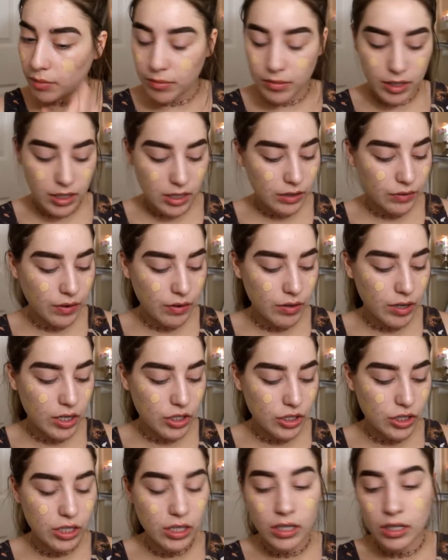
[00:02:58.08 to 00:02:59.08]
This
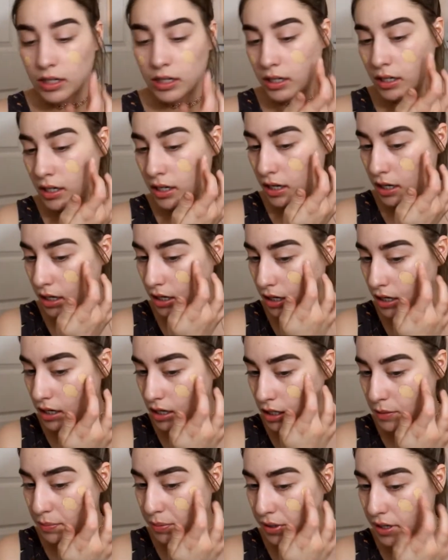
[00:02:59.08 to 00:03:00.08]
foundation
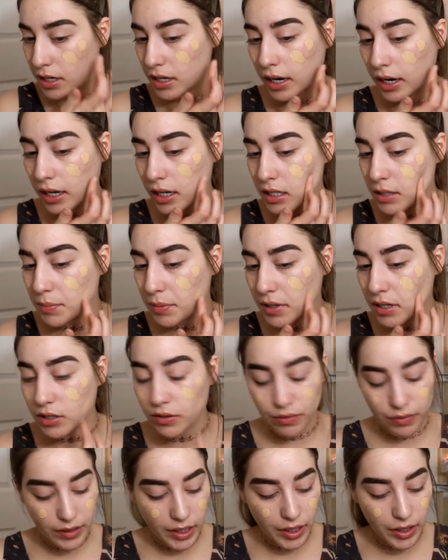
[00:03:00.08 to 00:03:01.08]
is pretty nice, but it's
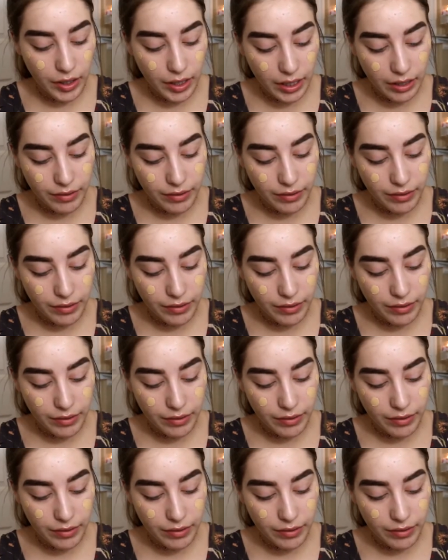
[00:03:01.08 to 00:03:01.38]
very,